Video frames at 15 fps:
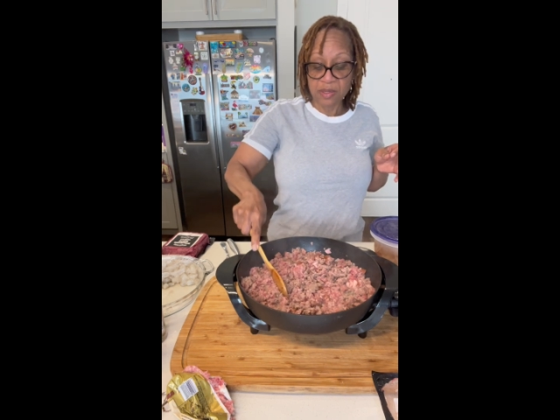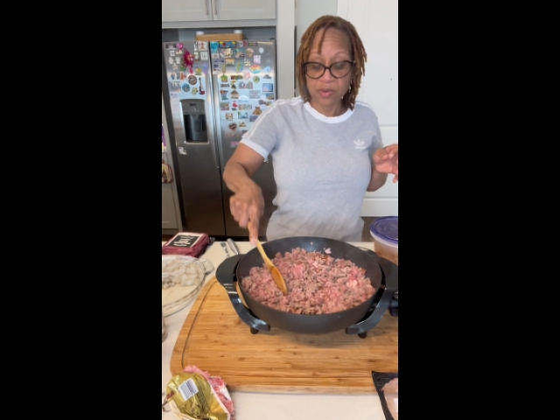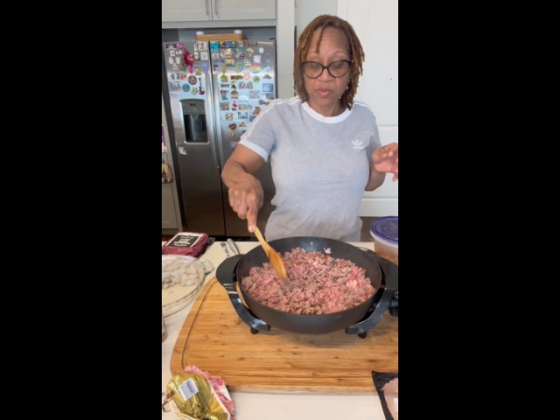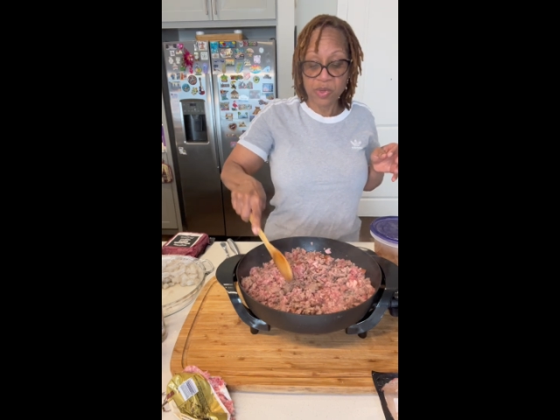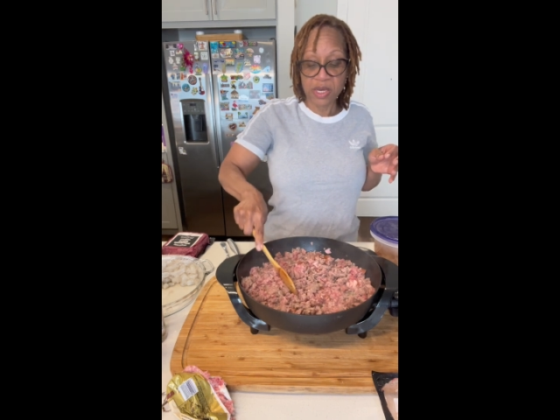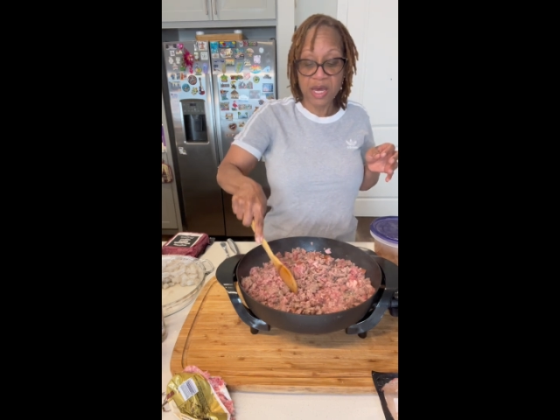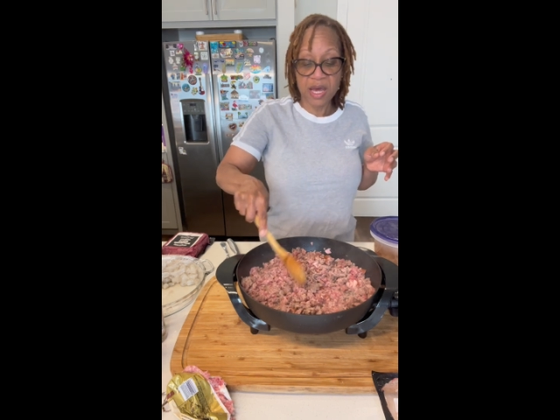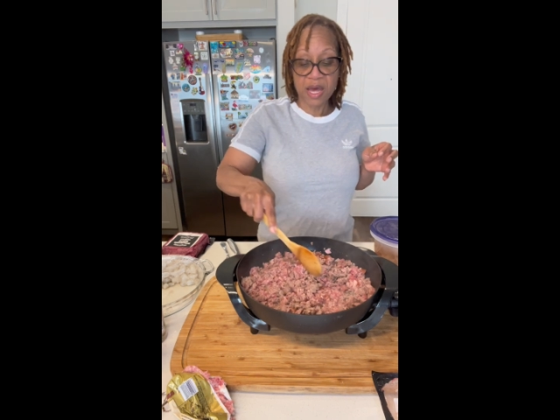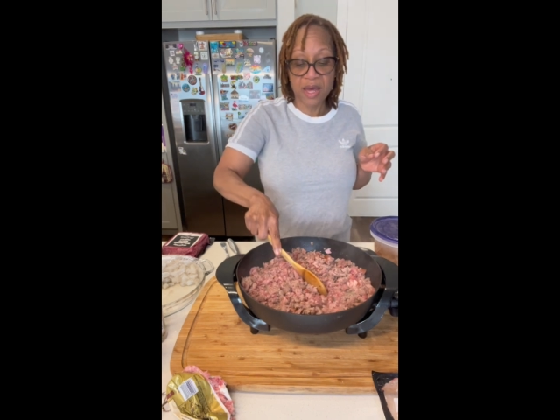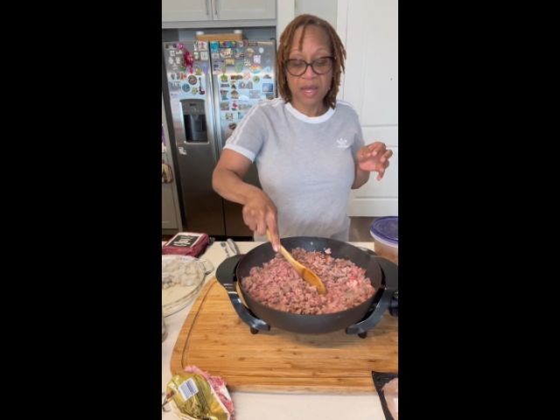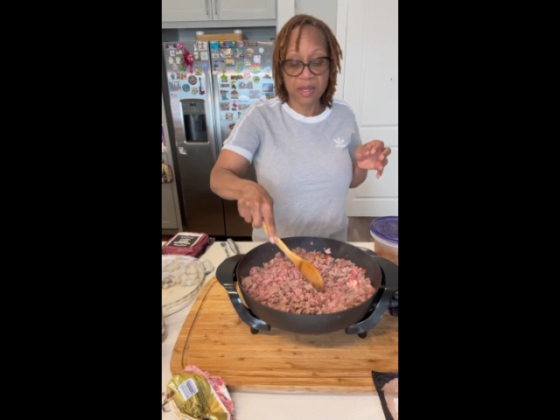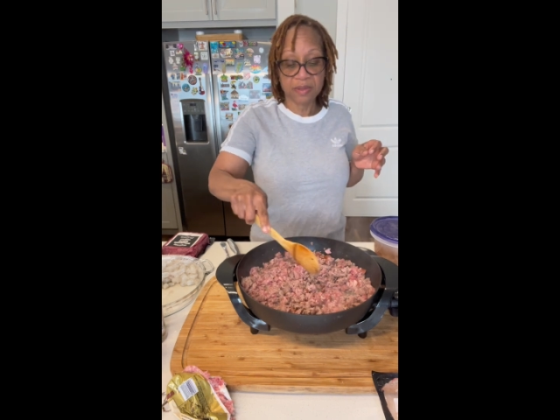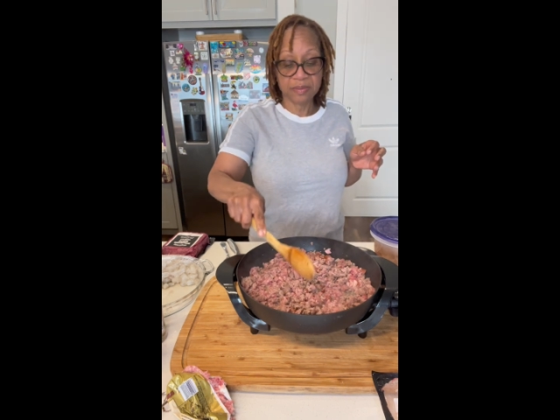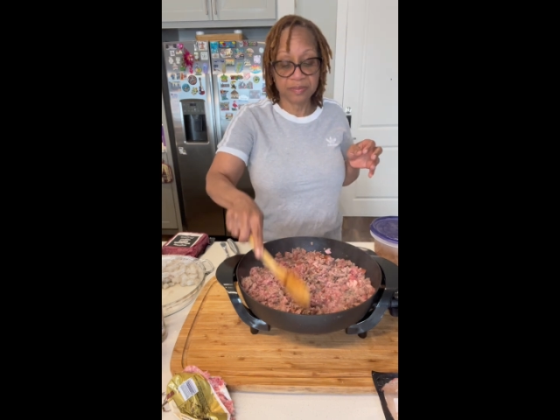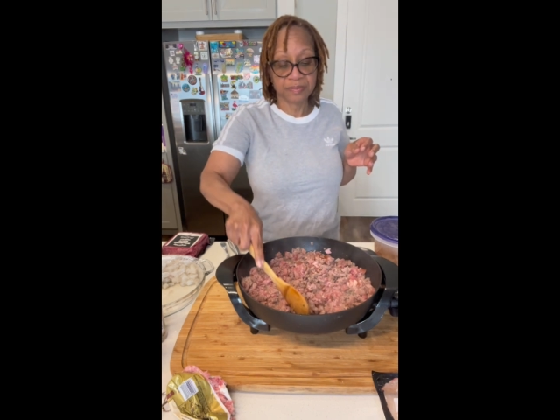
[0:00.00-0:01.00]
we got
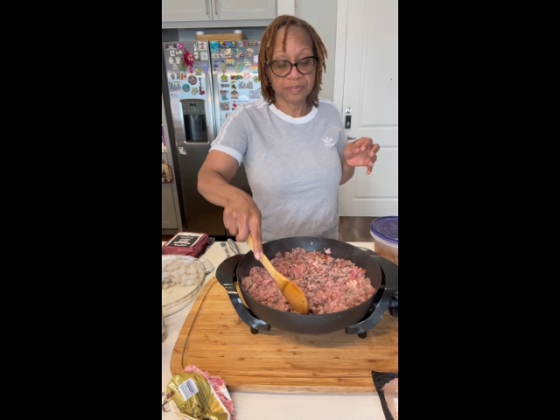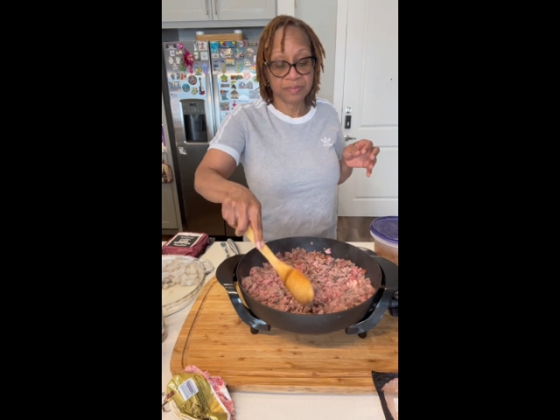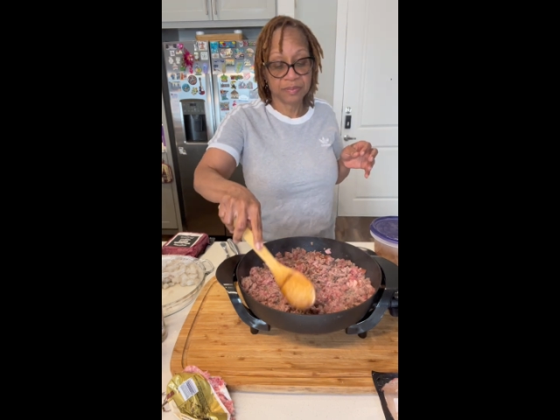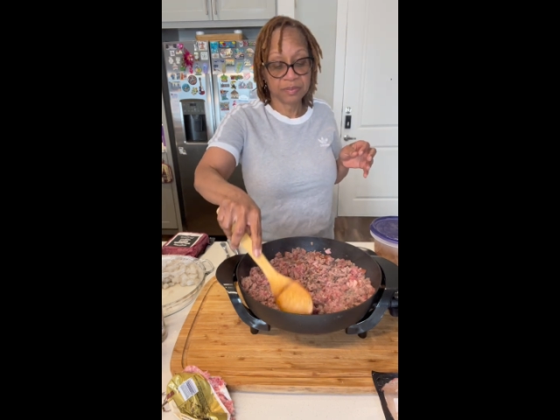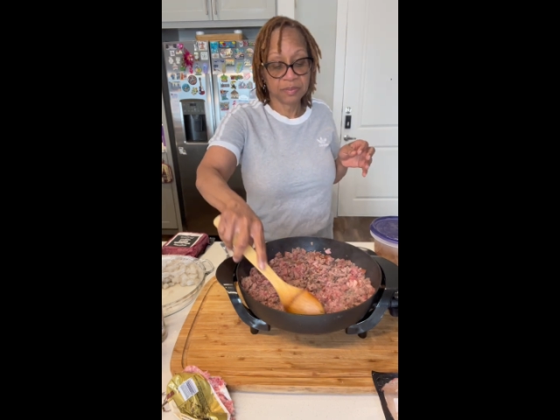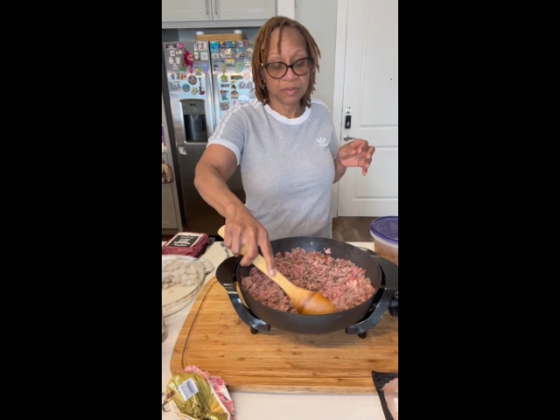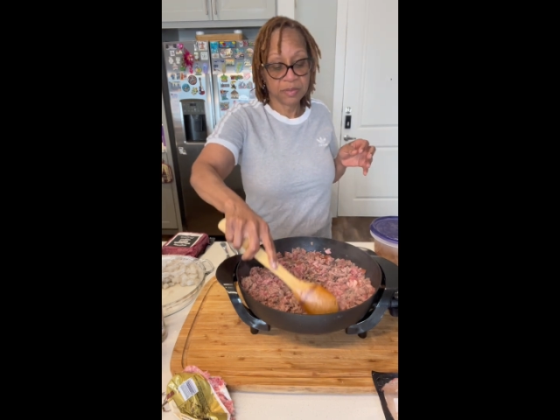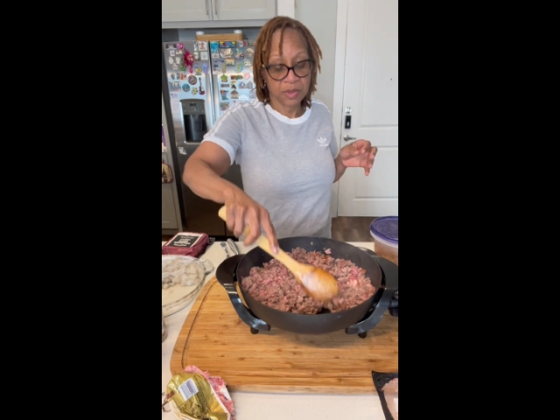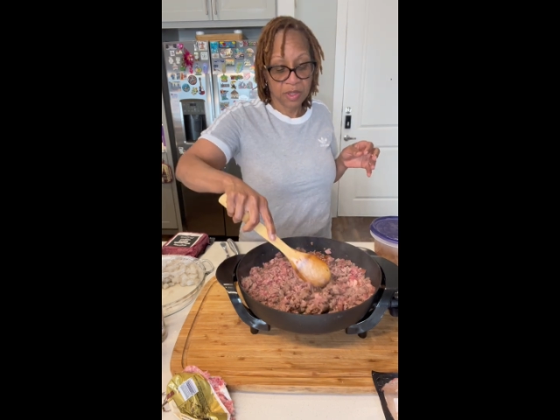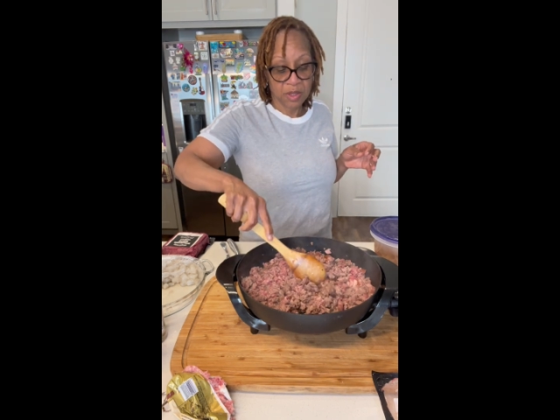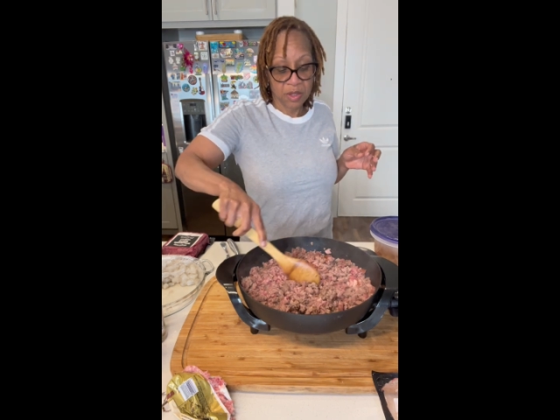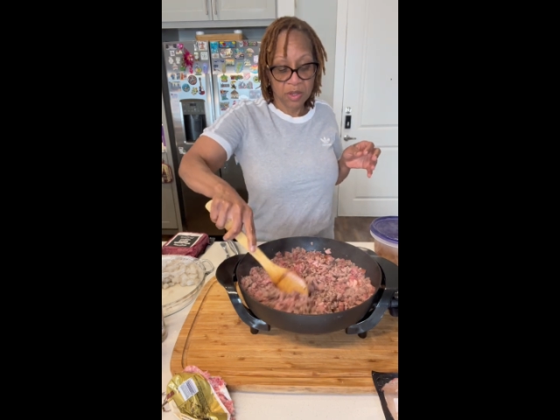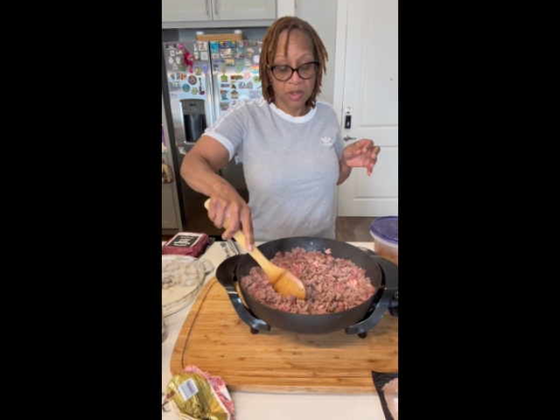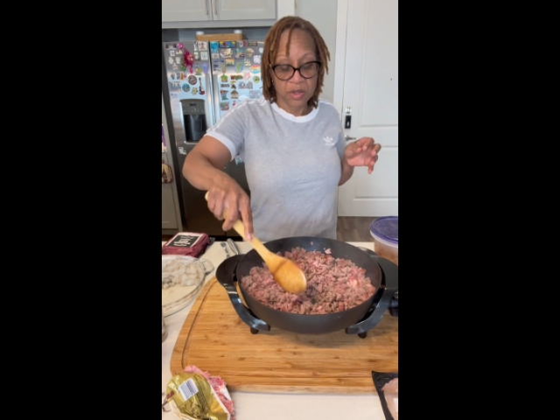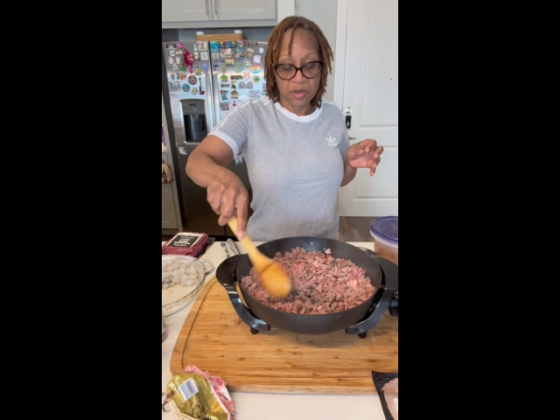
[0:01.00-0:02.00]

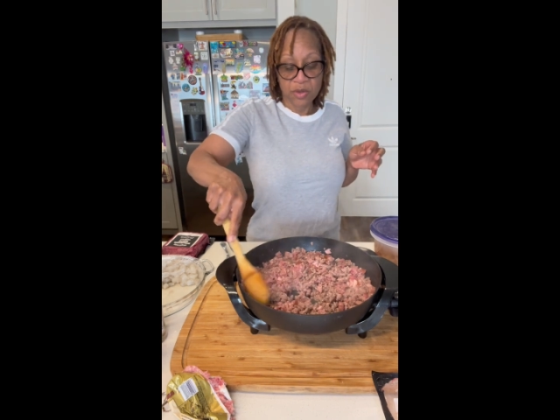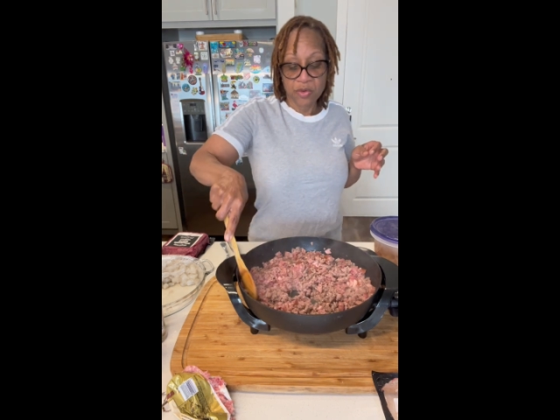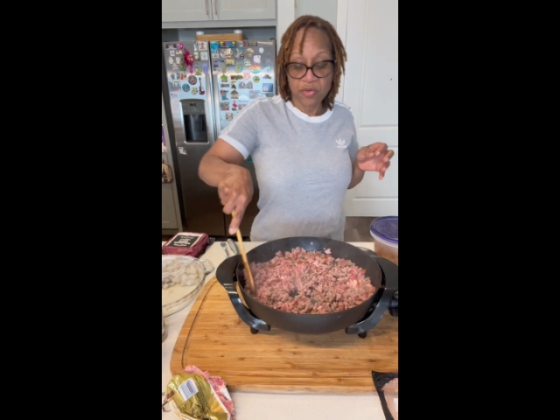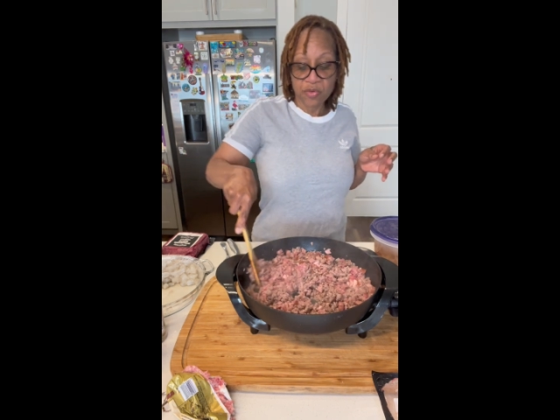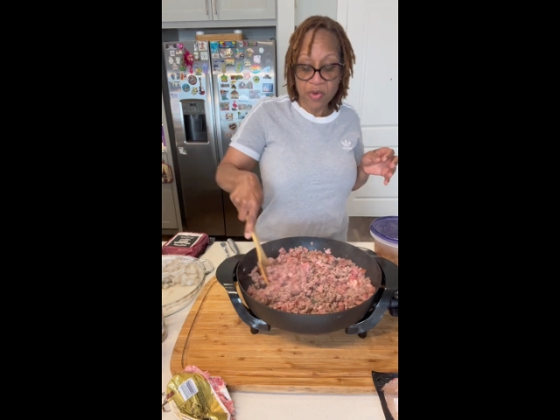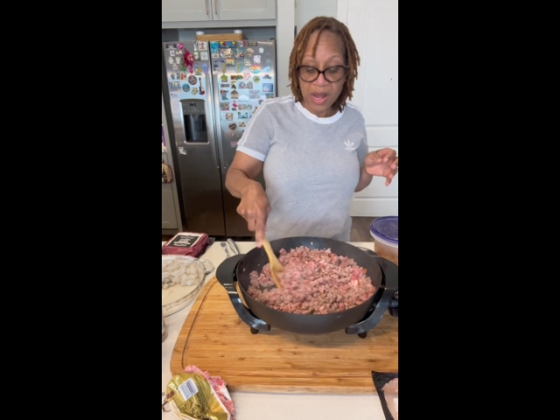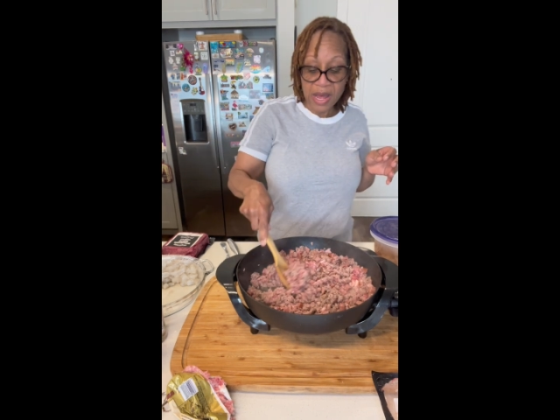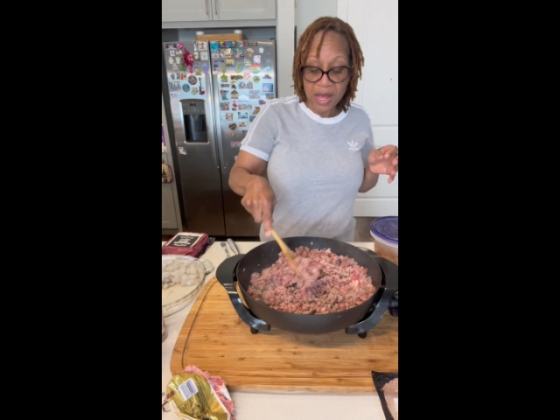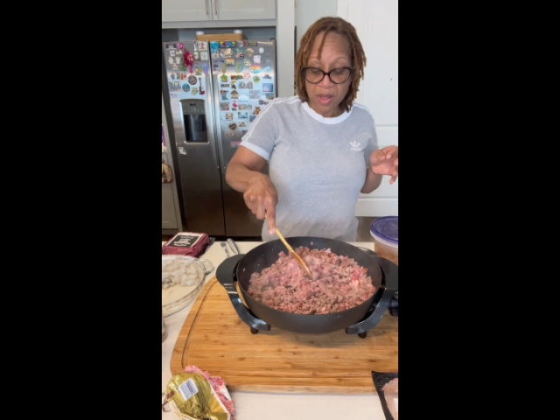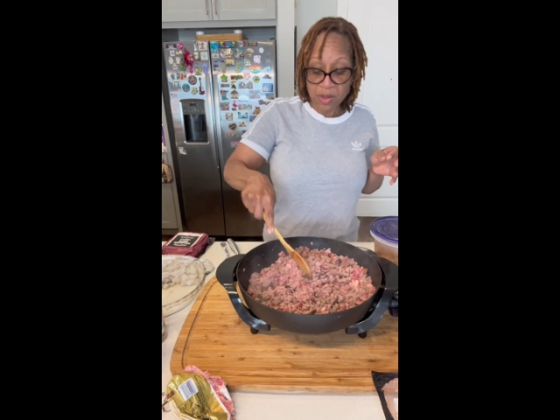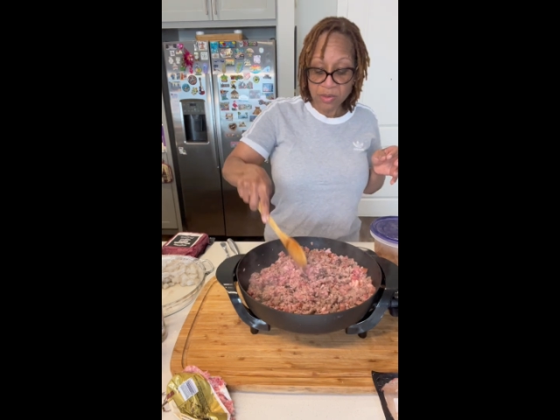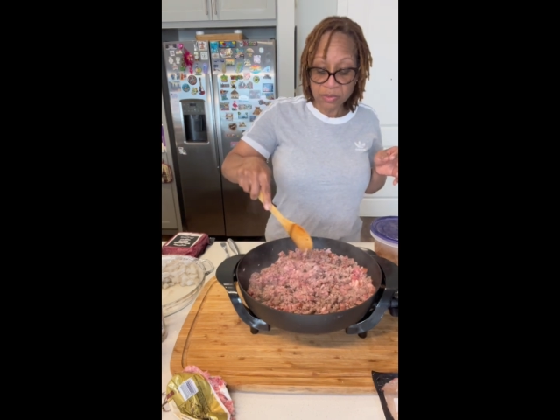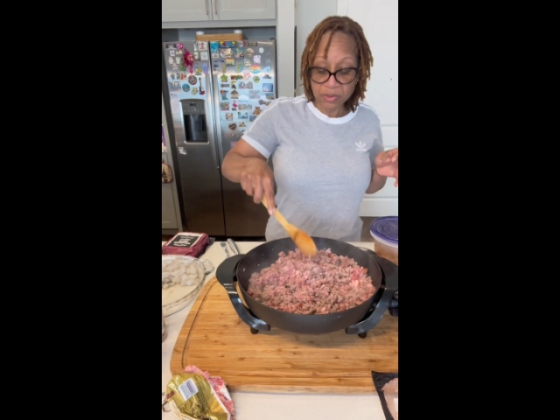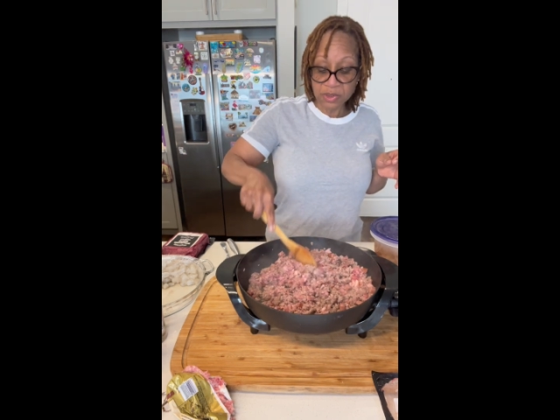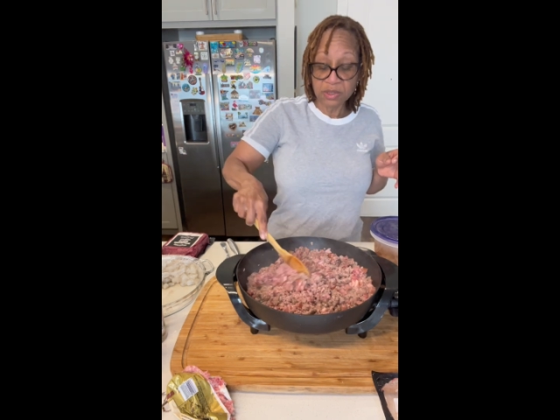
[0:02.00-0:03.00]

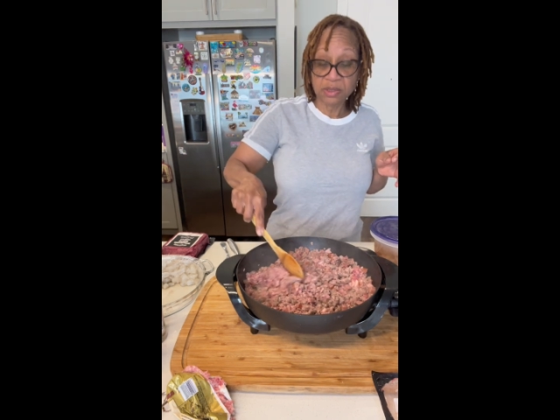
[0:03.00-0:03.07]
ground